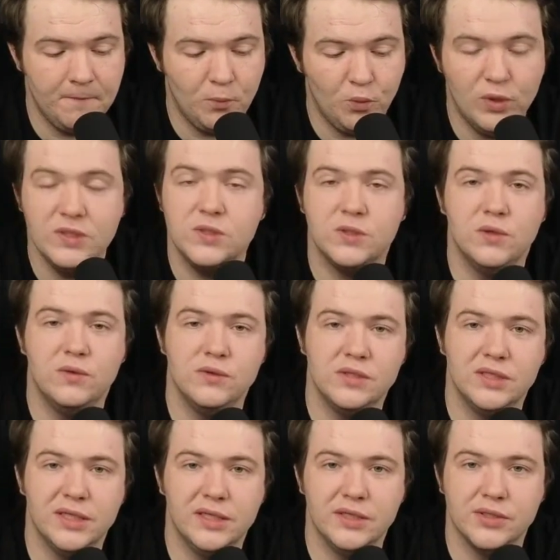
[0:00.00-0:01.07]
once those
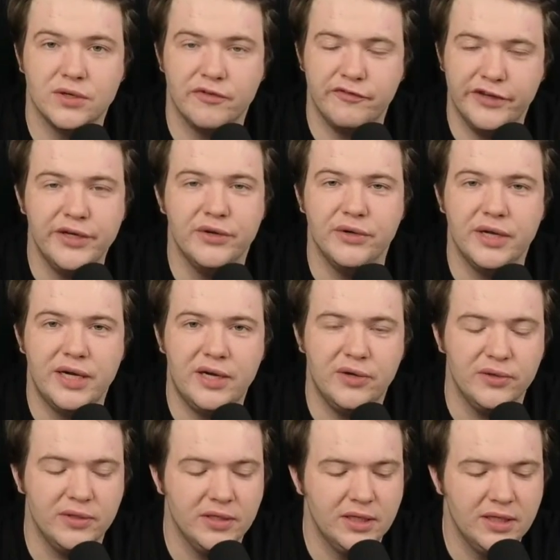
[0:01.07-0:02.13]
things are figured out,